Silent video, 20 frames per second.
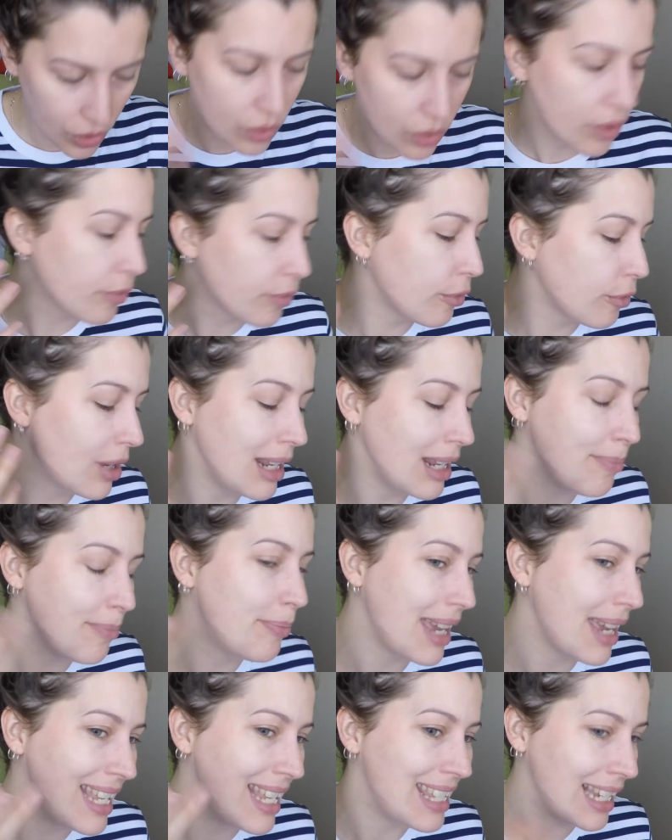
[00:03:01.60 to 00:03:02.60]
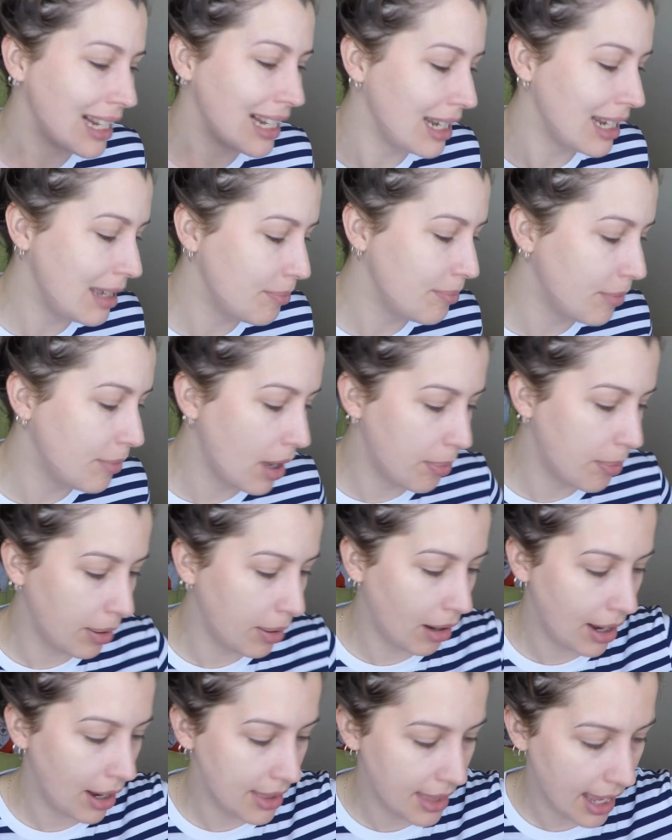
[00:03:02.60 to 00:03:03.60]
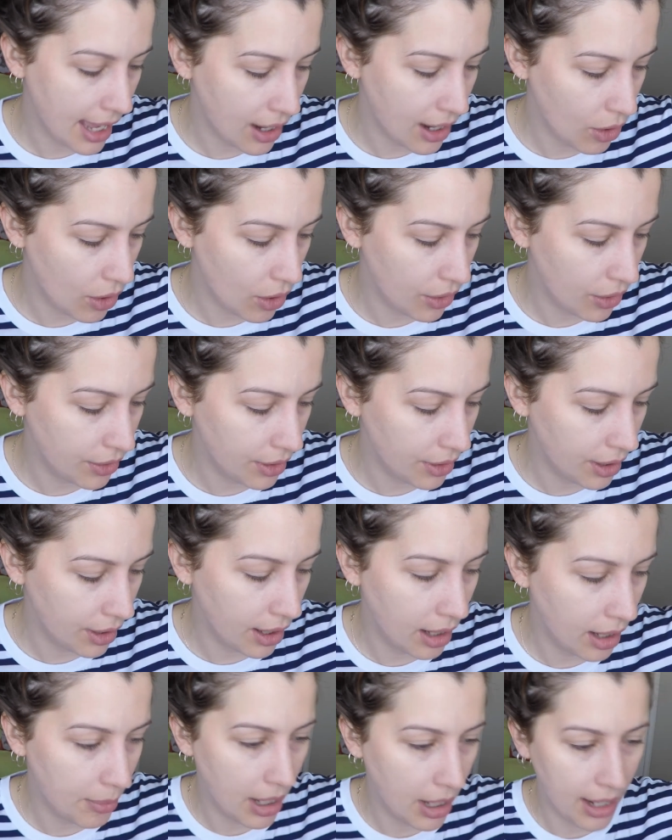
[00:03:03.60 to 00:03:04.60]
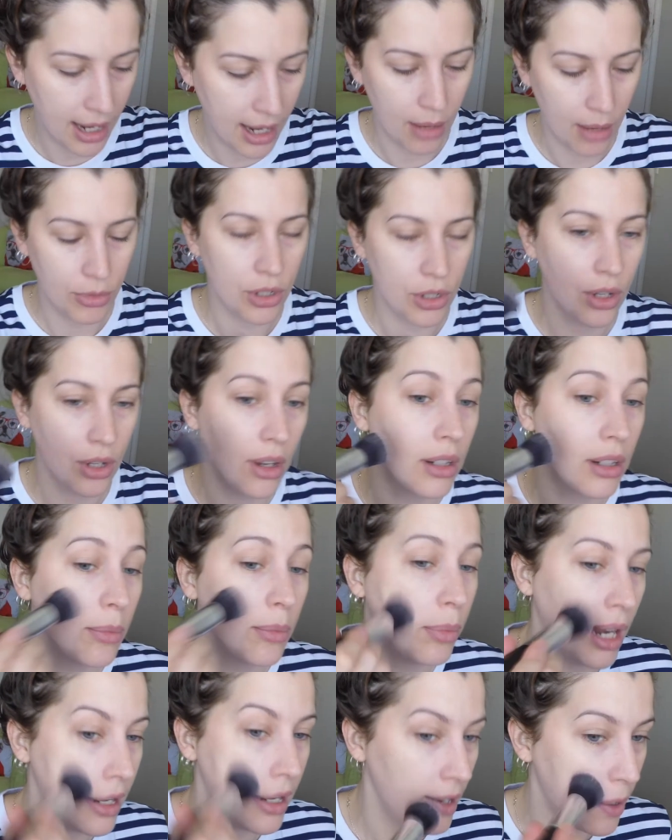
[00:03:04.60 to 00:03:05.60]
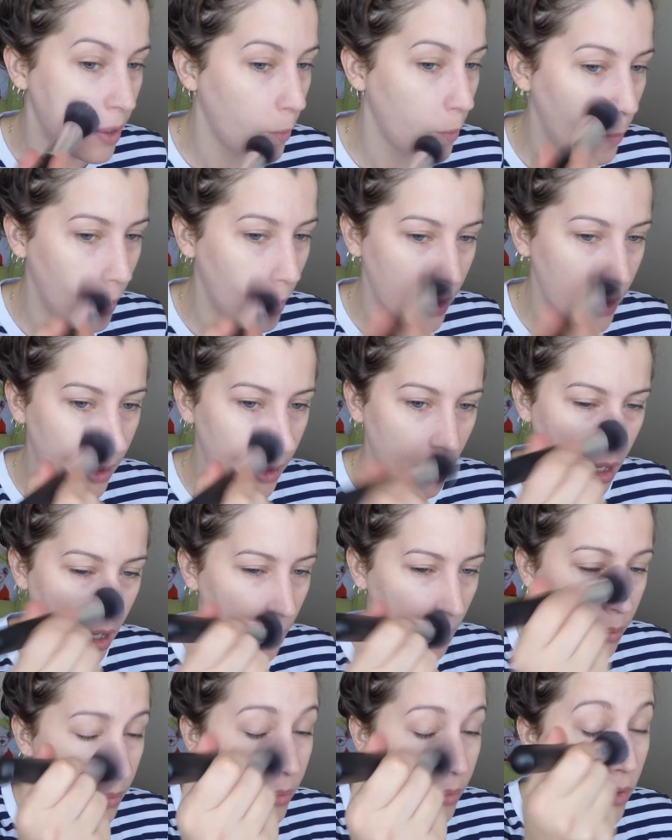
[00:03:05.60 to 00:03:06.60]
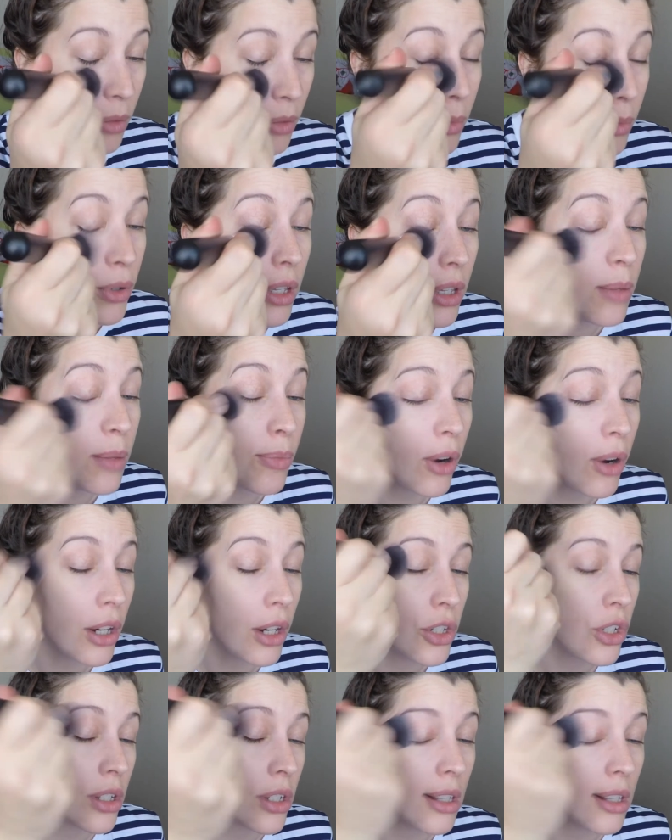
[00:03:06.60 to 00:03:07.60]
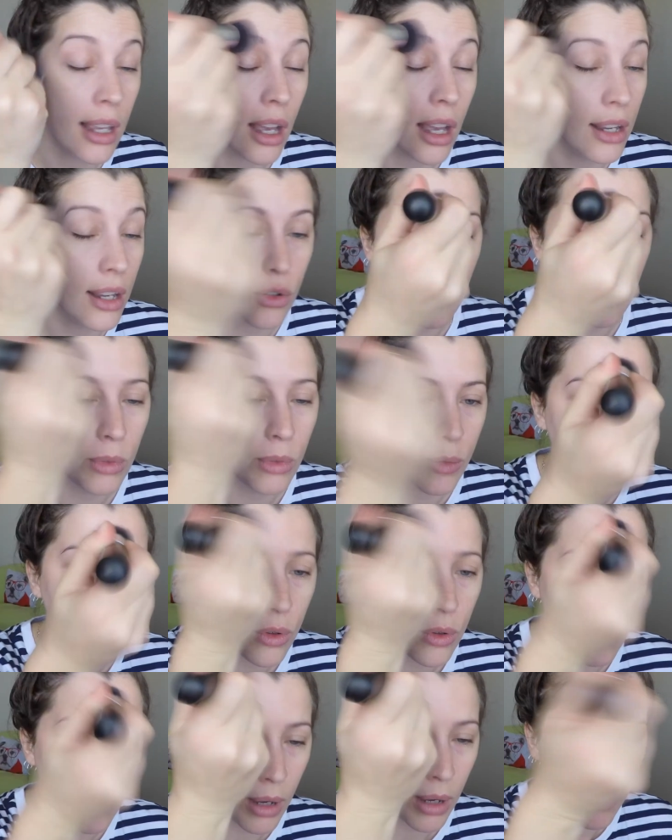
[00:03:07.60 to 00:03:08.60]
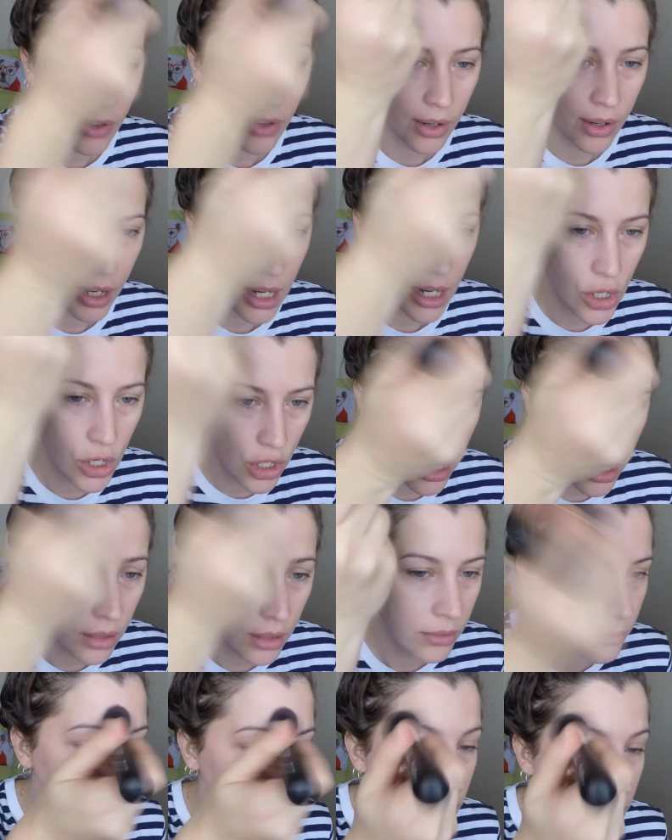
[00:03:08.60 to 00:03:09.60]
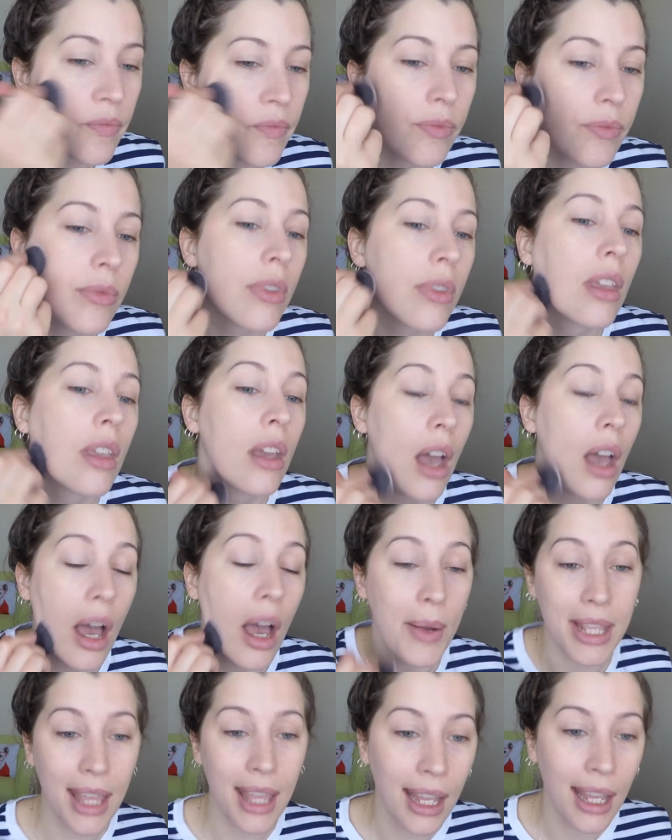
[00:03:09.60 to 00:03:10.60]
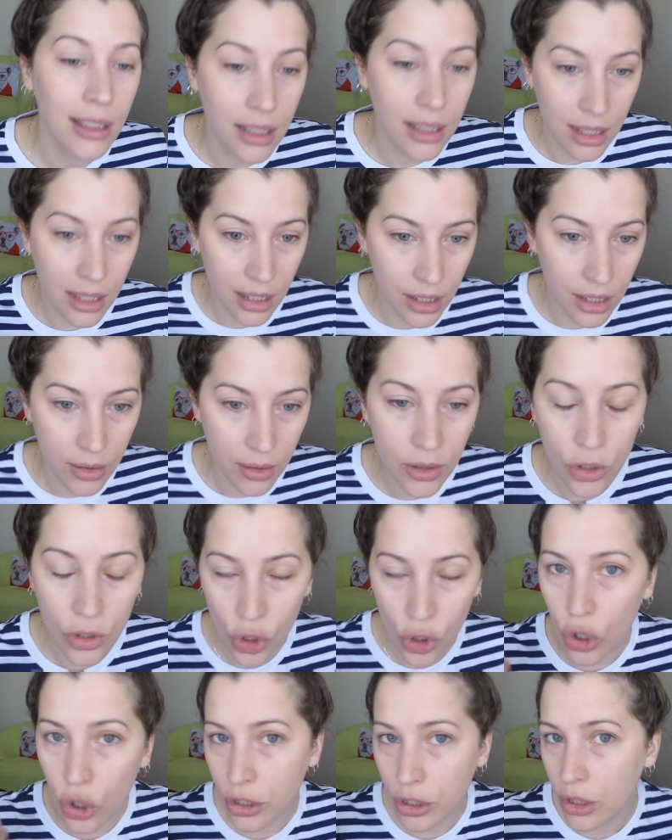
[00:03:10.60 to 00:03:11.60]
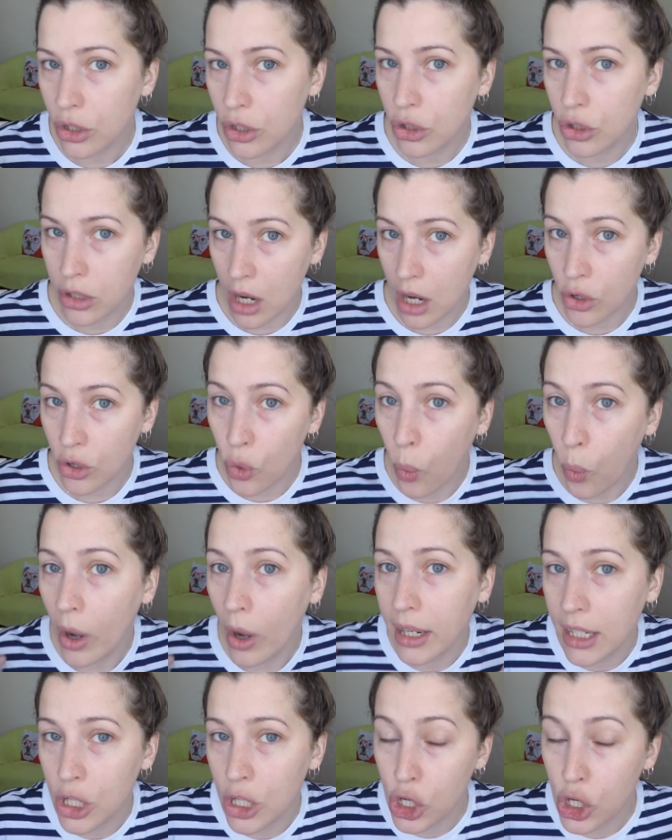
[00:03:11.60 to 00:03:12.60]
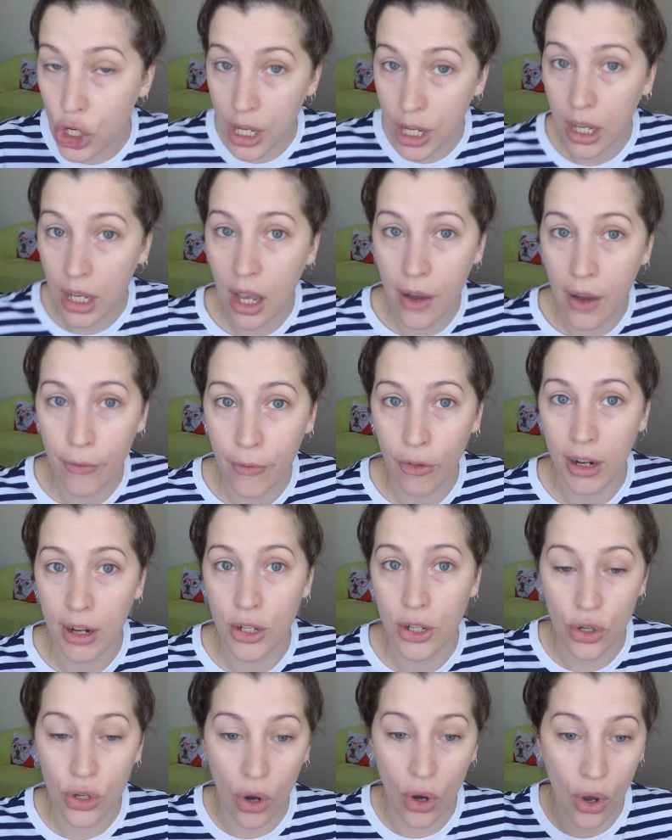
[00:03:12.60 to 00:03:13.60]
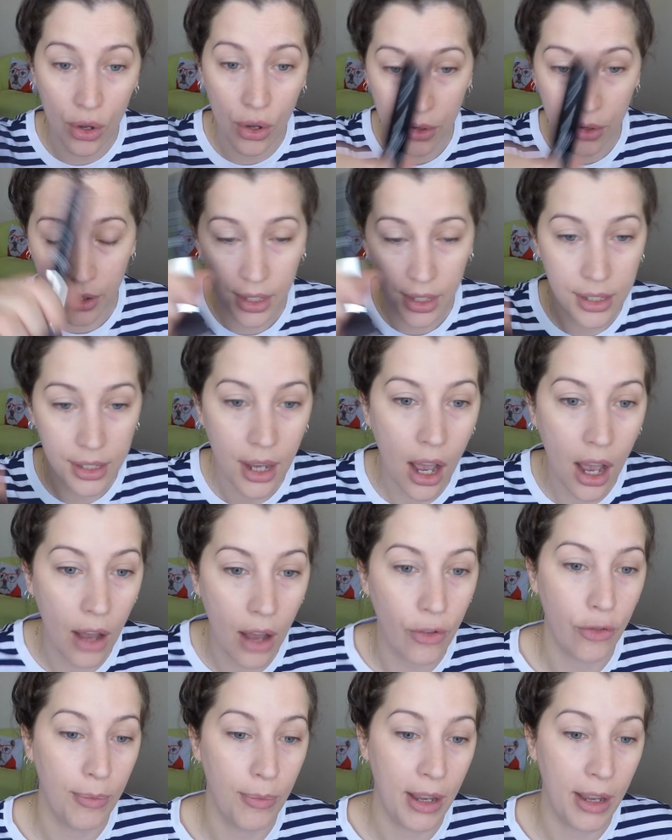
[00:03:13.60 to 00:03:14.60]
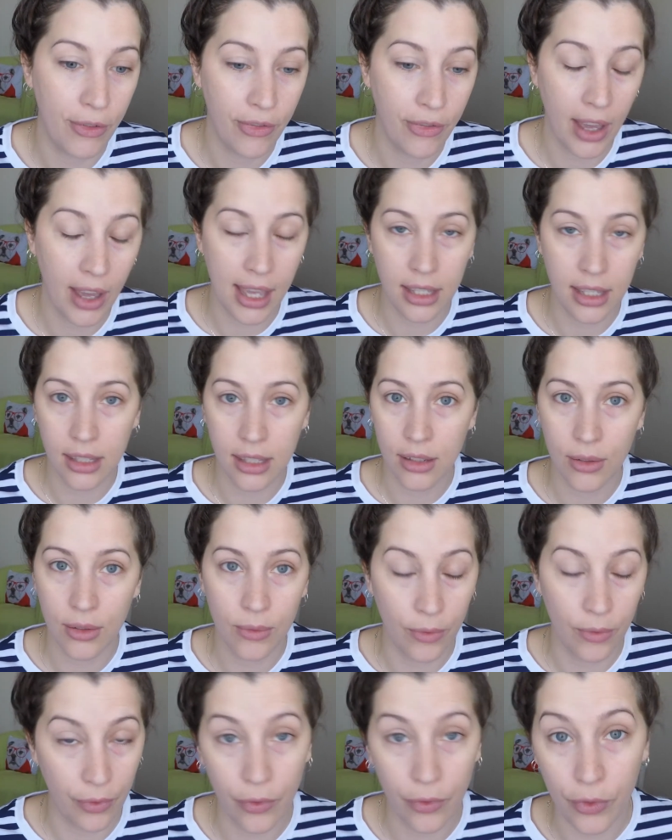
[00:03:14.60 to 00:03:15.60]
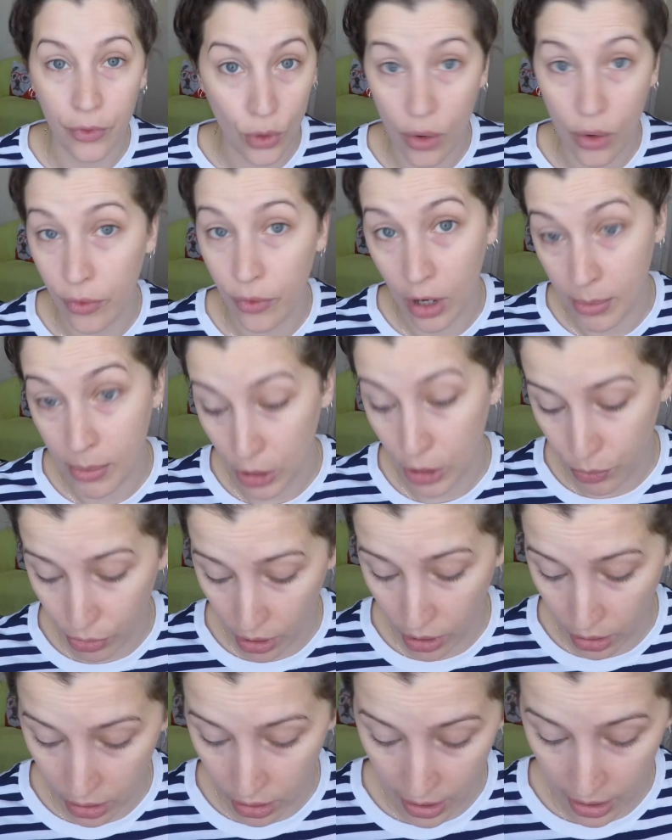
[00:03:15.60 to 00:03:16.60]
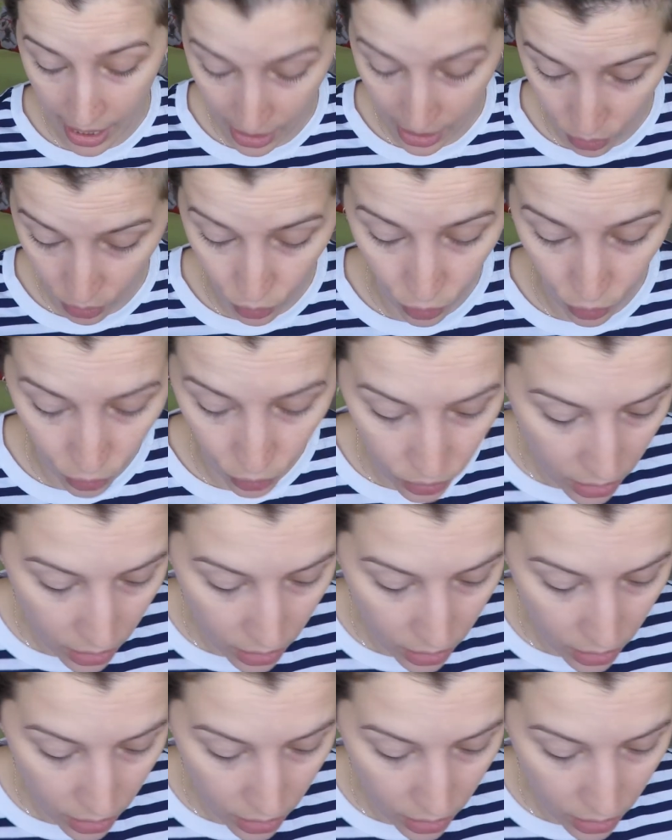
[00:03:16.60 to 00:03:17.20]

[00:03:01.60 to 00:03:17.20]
sort of really basically applied that on, and I'm just going to blend it with a kabuki brush, just like I normally would with my foundation. I mean, that's done quite a sheer coverage on this half of my face. Not very much product at all.